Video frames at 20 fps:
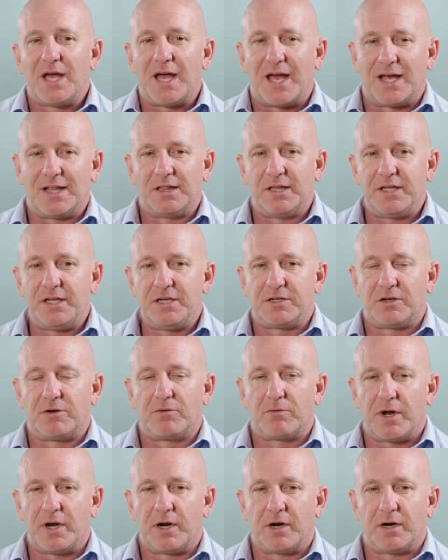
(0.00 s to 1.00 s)
and lead to
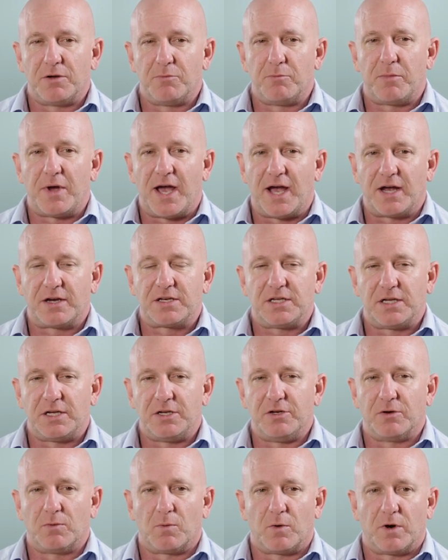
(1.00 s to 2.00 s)
greater impact in
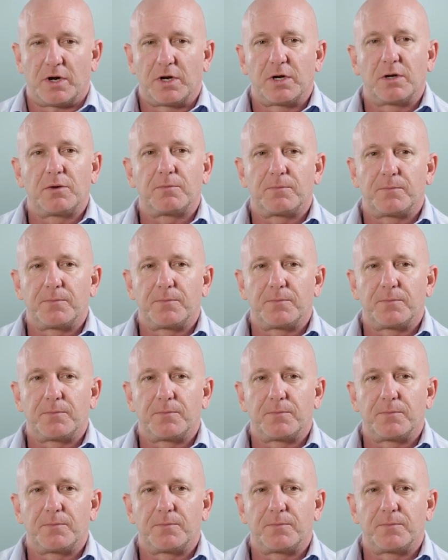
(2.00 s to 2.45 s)
your work.